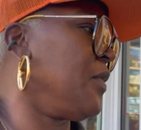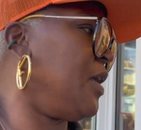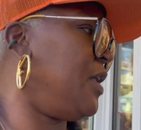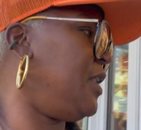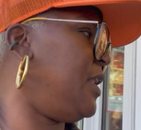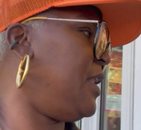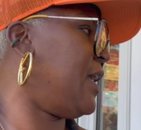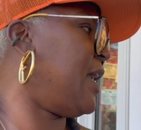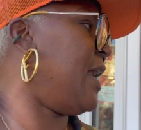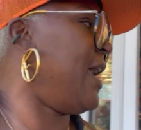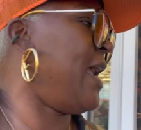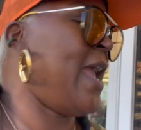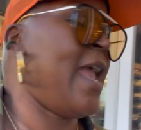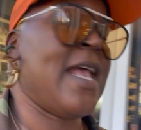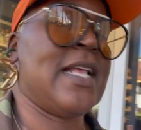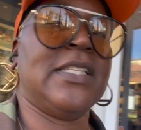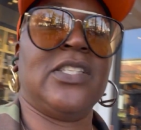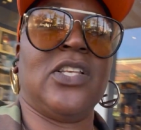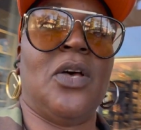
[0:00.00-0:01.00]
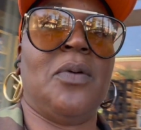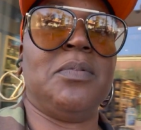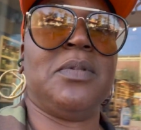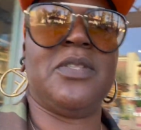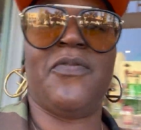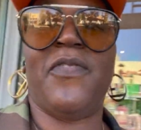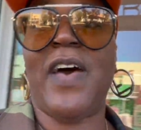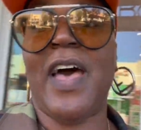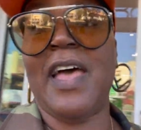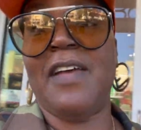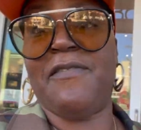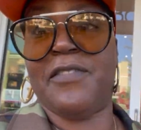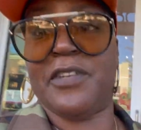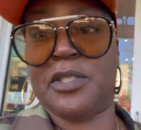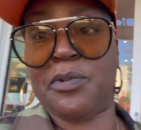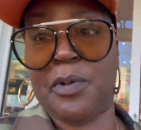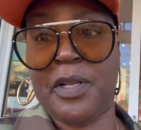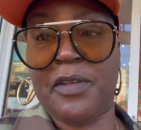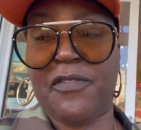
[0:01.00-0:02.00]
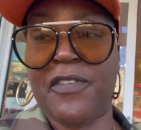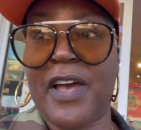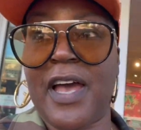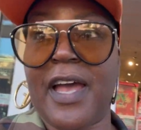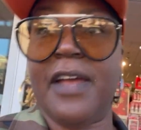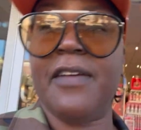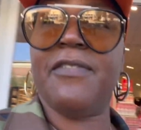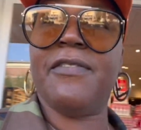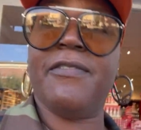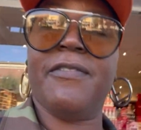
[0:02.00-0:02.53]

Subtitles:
And then they got hand soaps, $5 for $25.